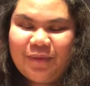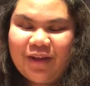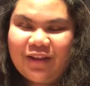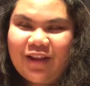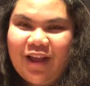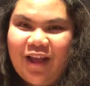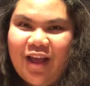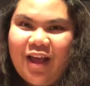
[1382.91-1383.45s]
But
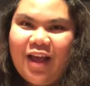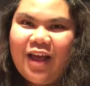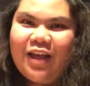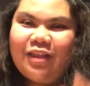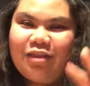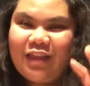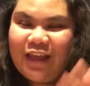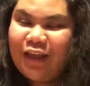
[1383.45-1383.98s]

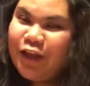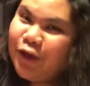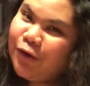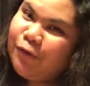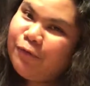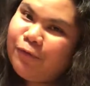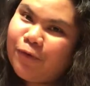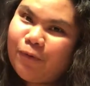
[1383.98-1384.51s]
thank
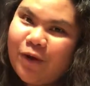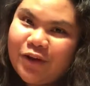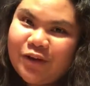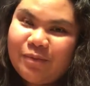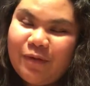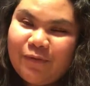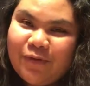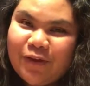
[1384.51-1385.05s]
you for
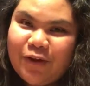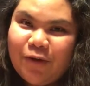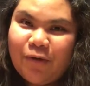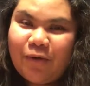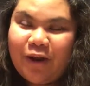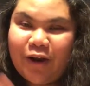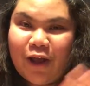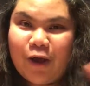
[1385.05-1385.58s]
watching my
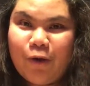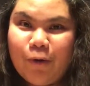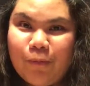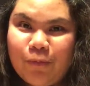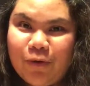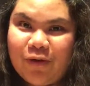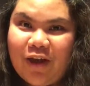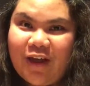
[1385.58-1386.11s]
video, and I
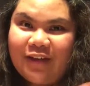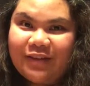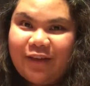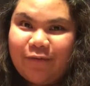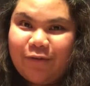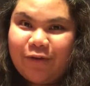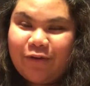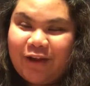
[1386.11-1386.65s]
hope you guys
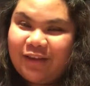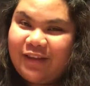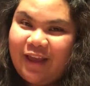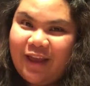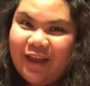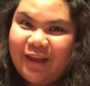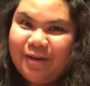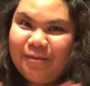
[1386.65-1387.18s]
have a great
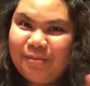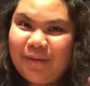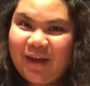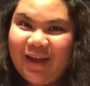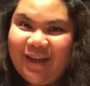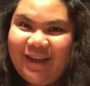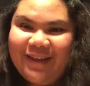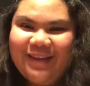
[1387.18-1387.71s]
day.
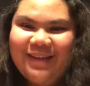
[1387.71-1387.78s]
Bye.